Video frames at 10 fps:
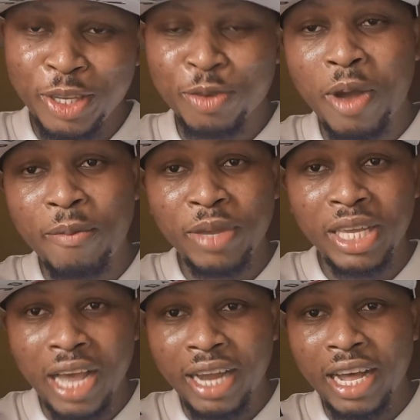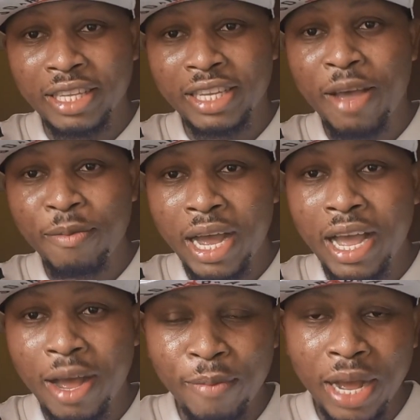is one big guy that
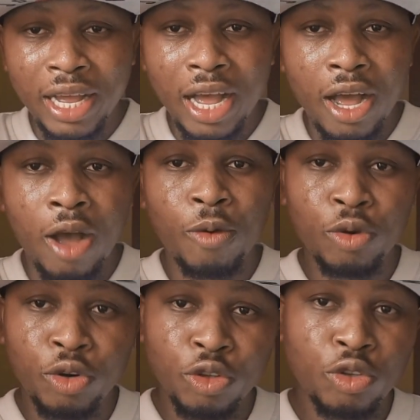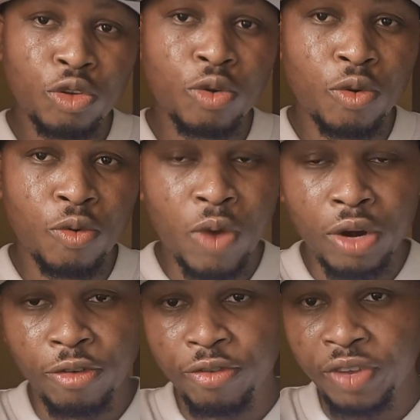Emma Abaga wouldn't
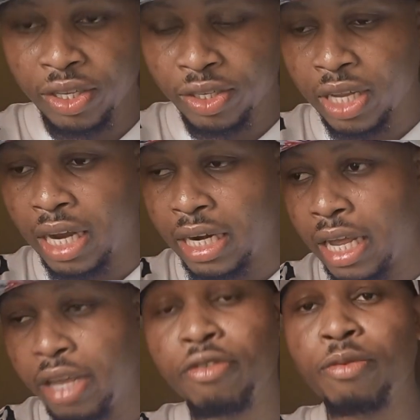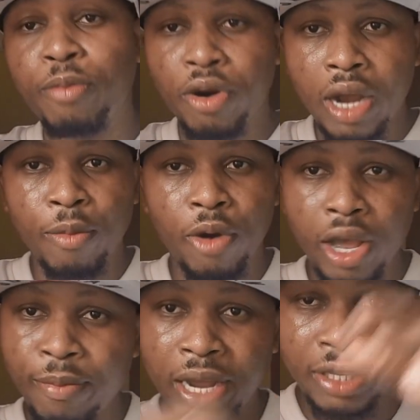want to face. And even Burna
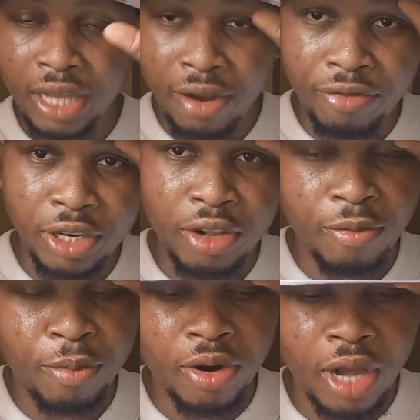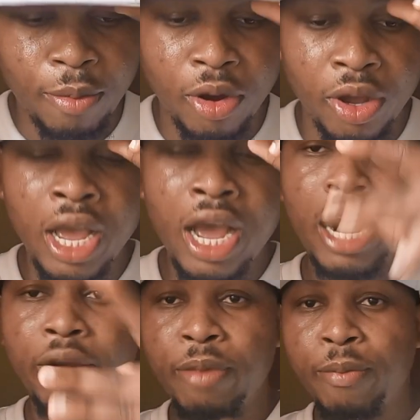Boy, Emma is afraid of Burna Boy.
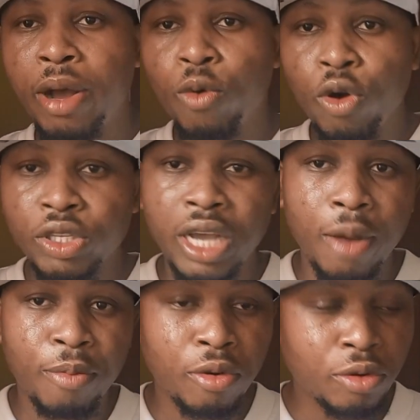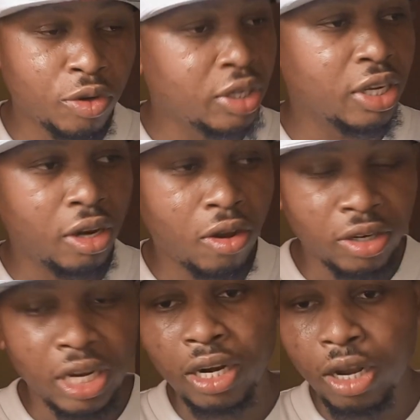I remember what happened during the
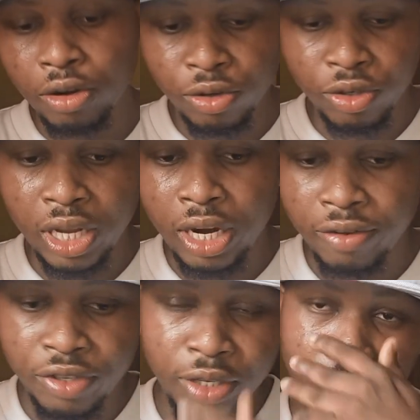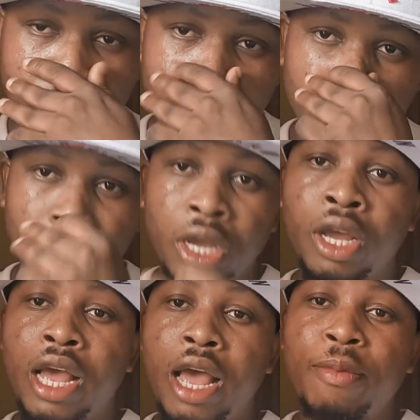lockdown and all those kind of things. But
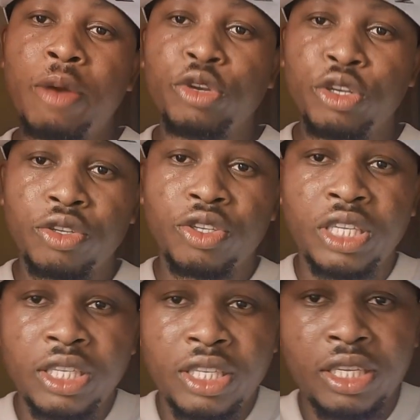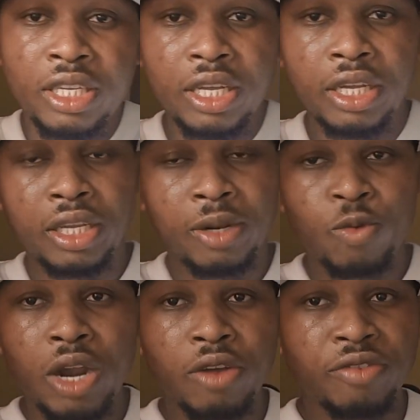Emma will just sit
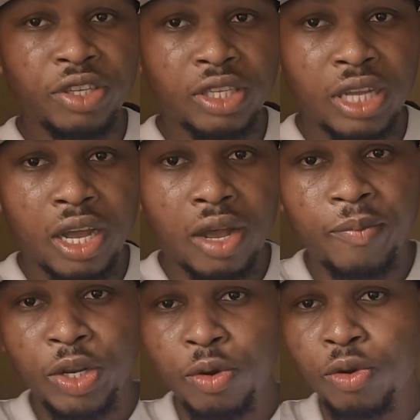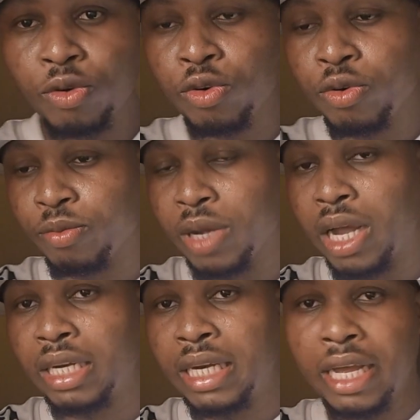in one of his room
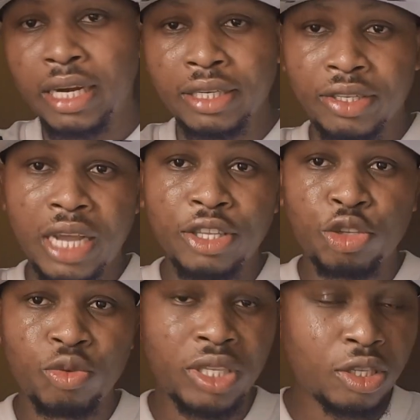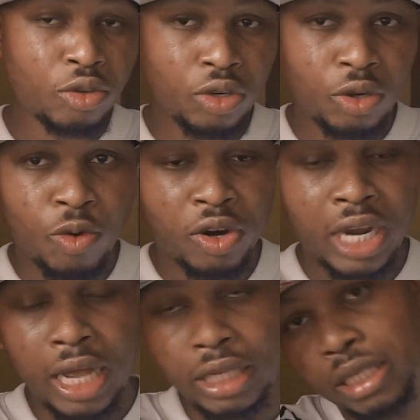and then start tweeting to the
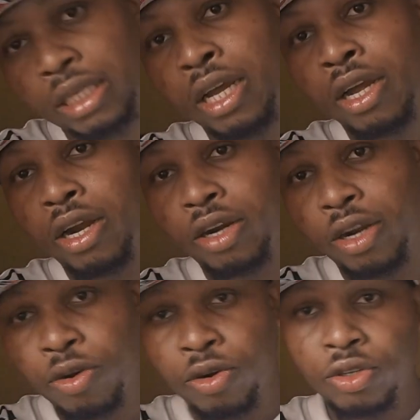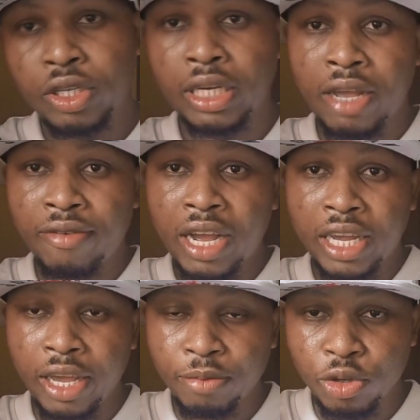world that recruits never
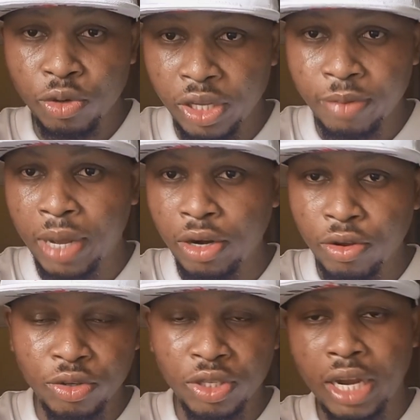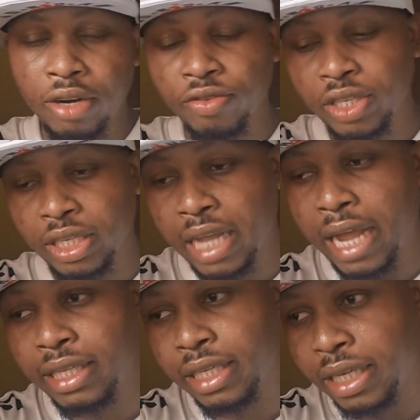came to him and all those kind of things.
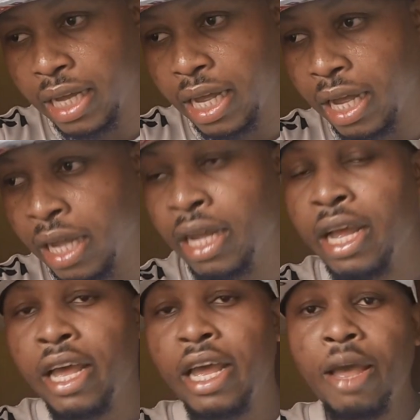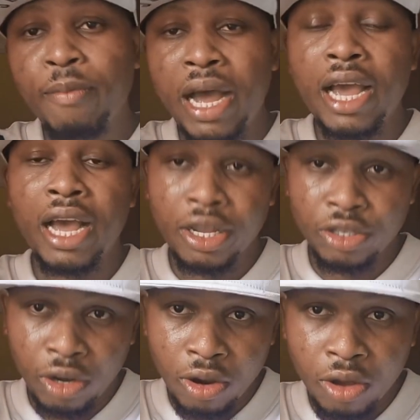I think MI
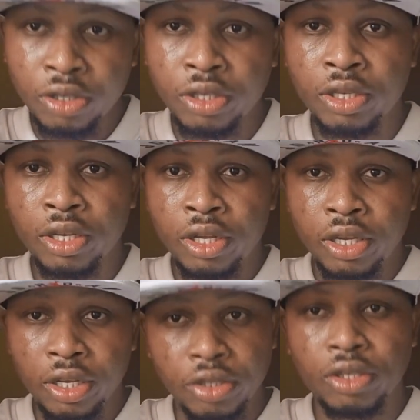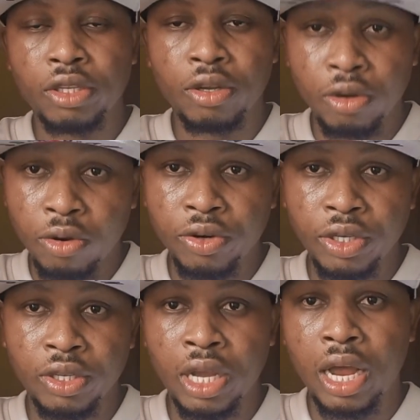has lost his
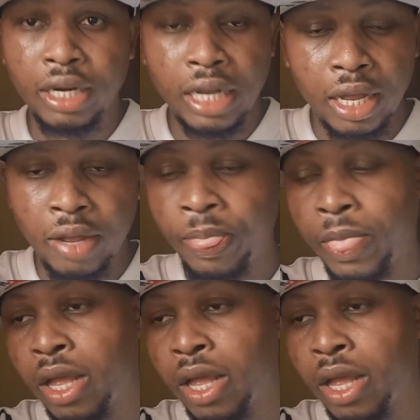glory, and